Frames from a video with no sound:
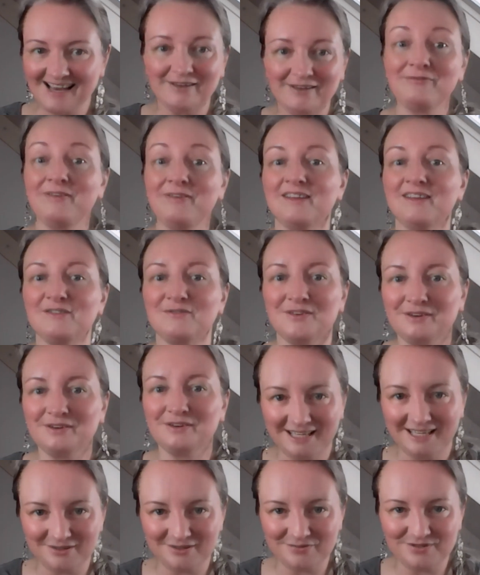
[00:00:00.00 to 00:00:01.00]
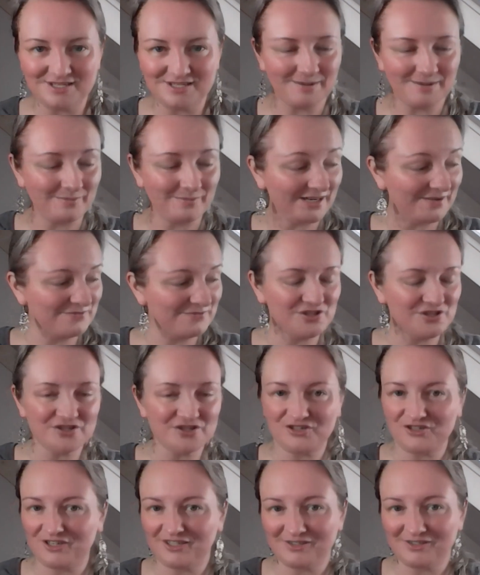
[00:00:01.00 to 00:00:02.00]
I find it very interesting, but I've just
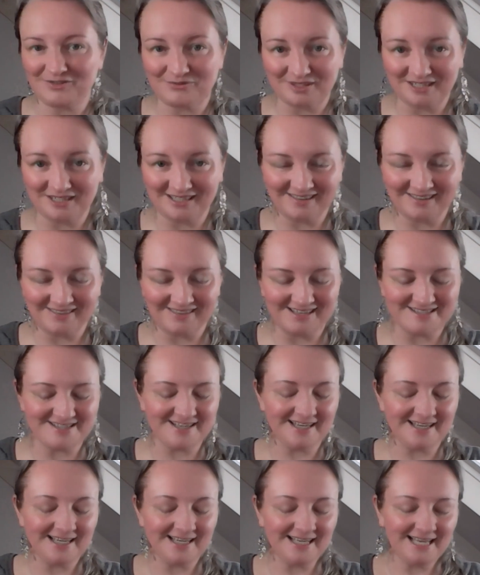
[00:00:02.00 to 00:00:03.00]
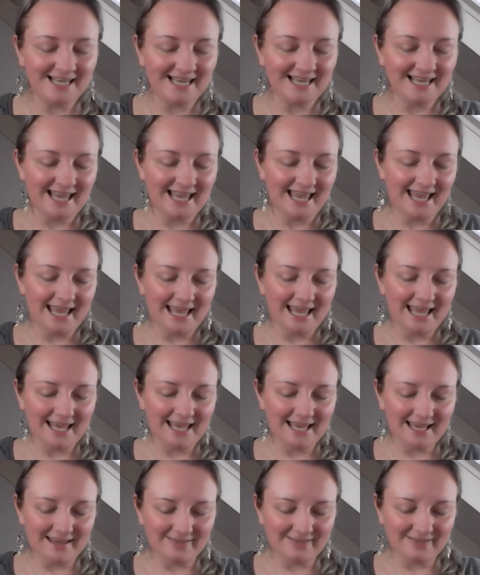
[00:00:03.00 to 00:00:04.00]
started reading this,
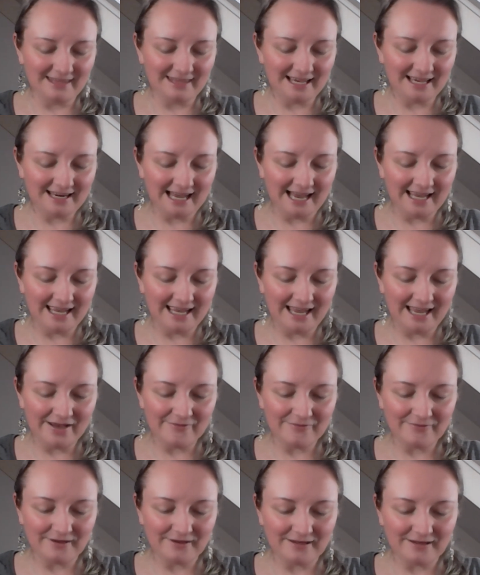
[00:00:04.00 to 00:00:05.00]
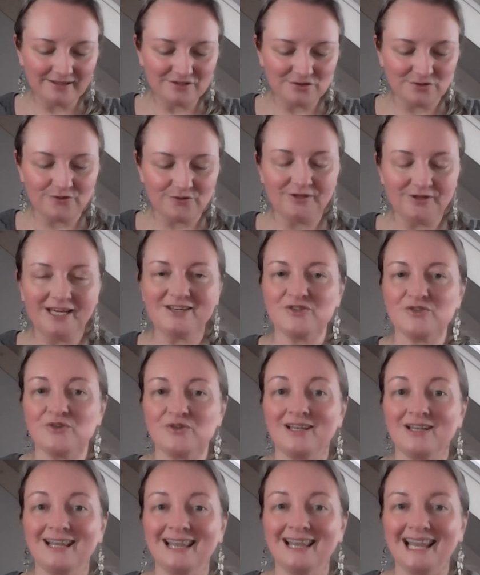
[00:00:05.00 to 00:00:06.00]
and that I have to create a
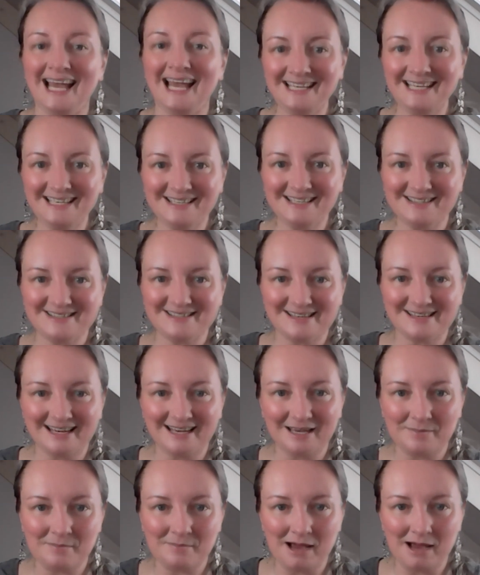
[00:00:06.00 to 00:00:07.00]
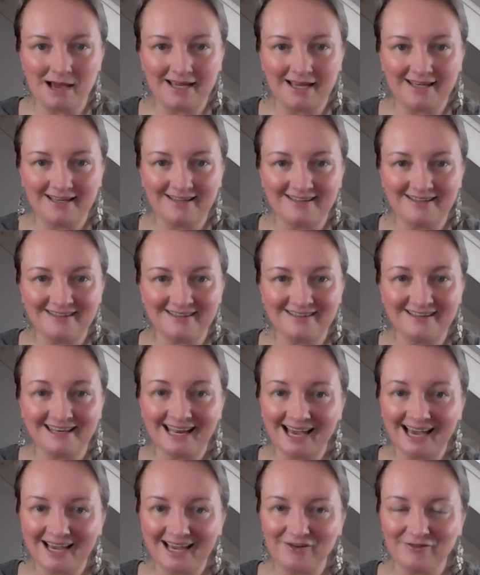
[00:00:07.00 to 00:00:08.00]
certain lightness in my
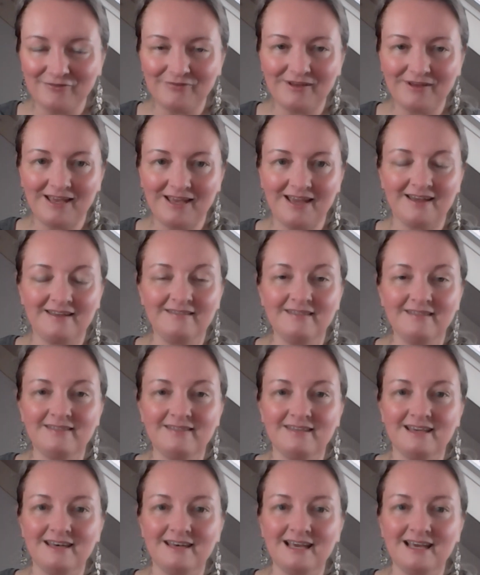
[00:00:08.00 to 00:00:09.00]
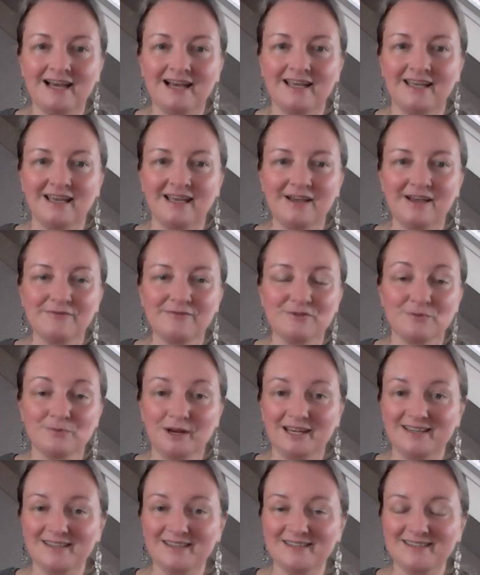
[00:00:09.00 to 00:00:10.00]
life, and that I have to
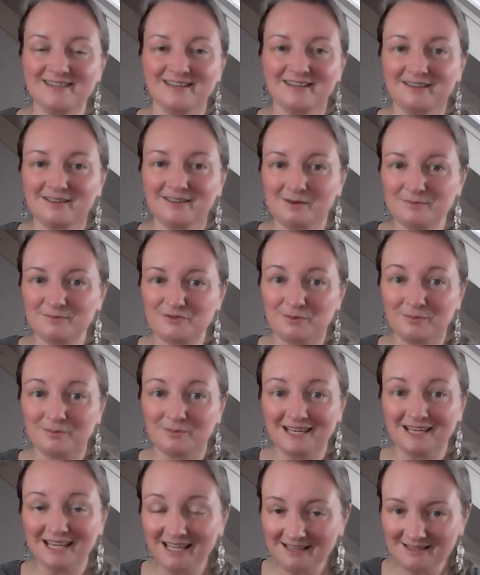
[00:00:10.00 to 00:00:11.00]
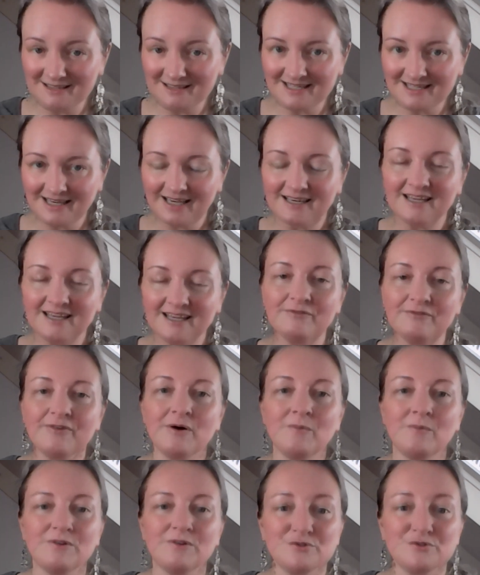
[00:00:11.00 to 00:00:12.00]
wait till it comes from the inside if I
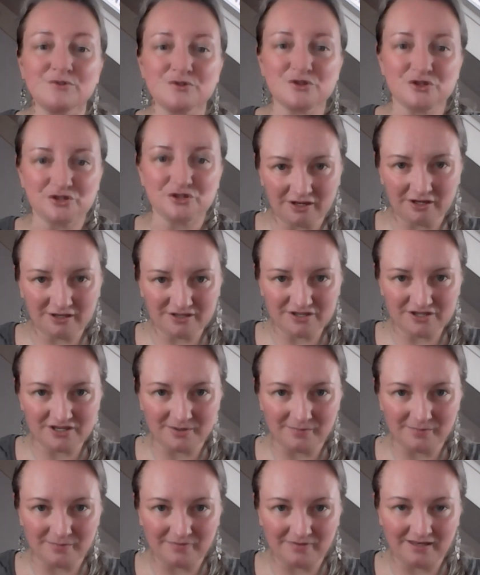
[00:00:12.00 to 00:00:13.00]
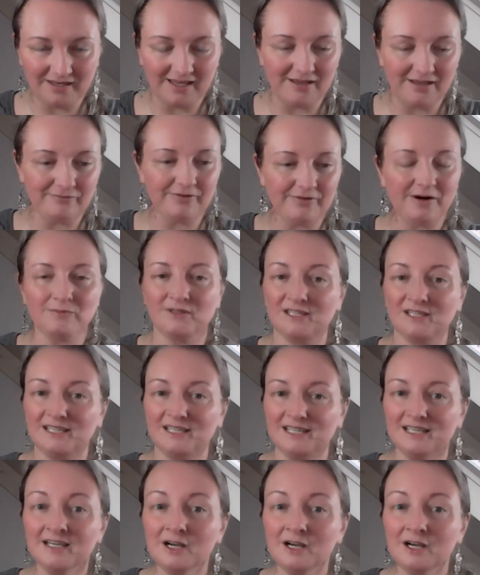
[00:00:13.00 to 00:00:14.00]
want to start something, if I
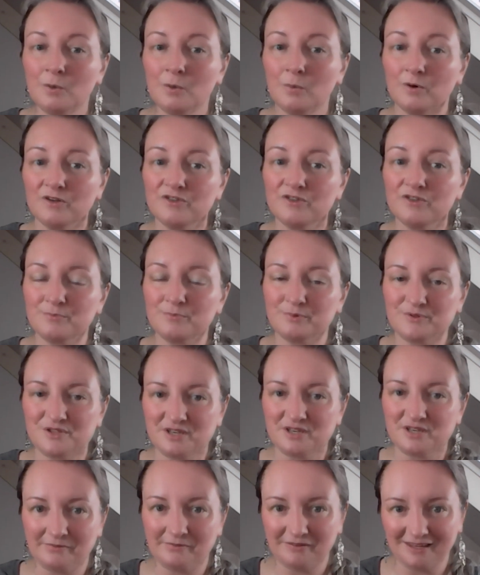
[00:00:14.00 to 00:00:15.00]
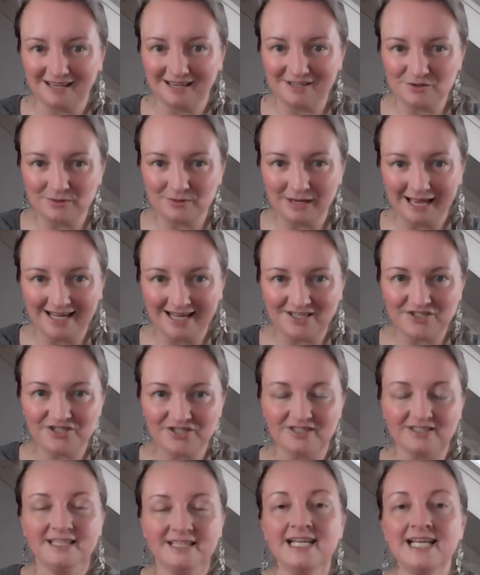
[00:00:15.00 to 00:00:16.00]
really want to put something into
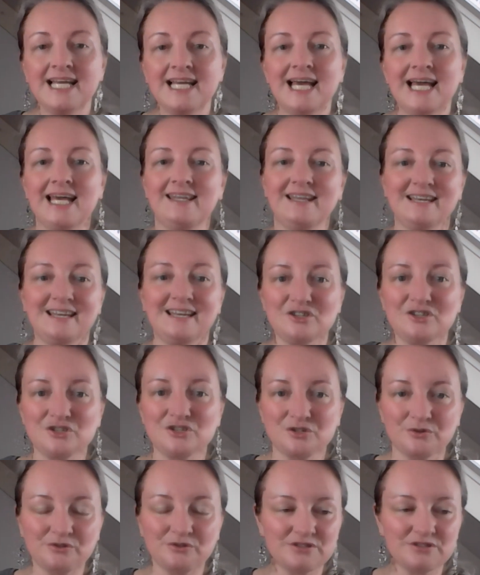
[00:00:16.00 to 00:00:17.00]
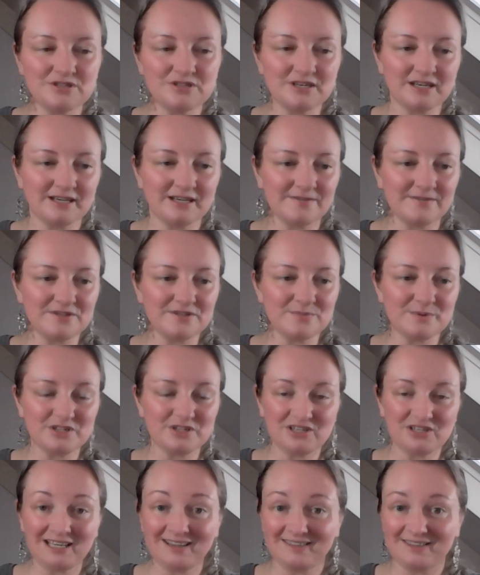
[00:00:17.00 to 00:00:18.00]
action, and that I shouldn't,
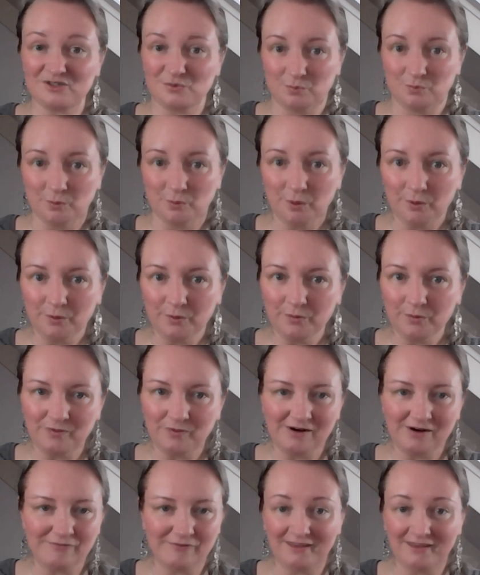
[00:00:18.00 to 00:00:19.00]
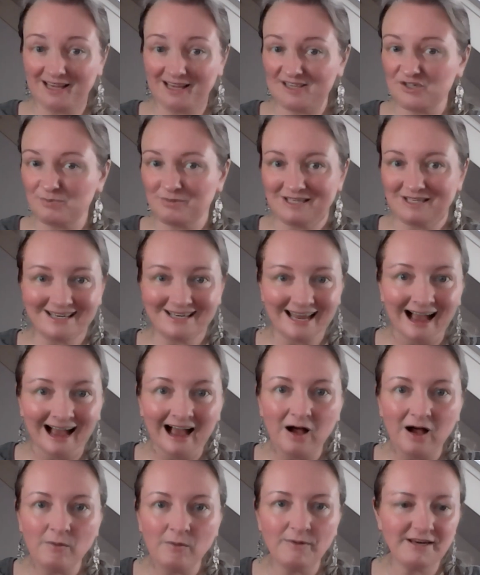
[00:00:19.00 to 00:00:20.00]
especially in this world where everything has to be
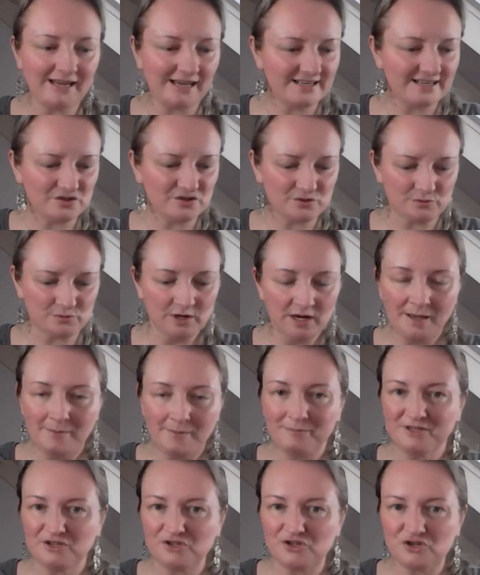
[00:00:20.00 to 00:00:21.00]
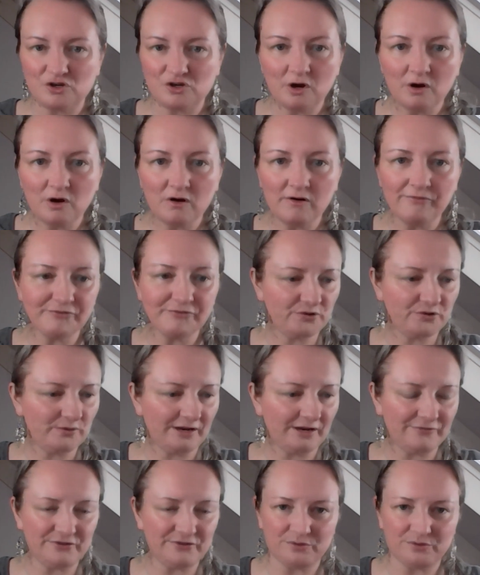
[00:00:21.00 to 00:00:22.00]
now, it has to be solved, you
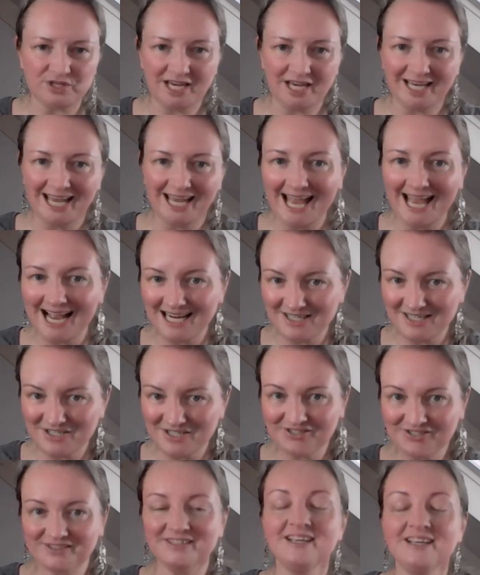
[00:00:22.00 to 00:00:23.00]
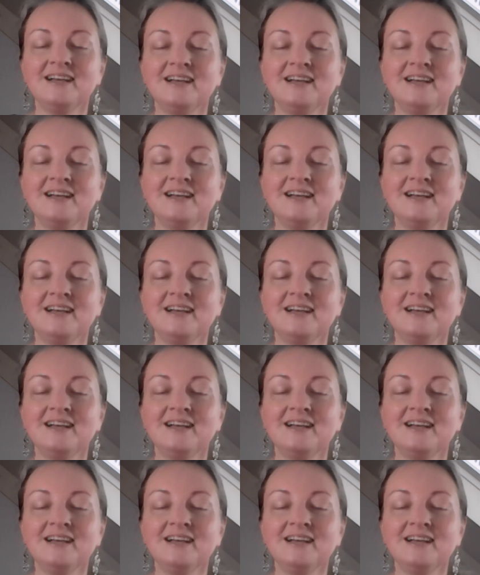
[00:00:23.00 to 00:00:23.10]
have to take action,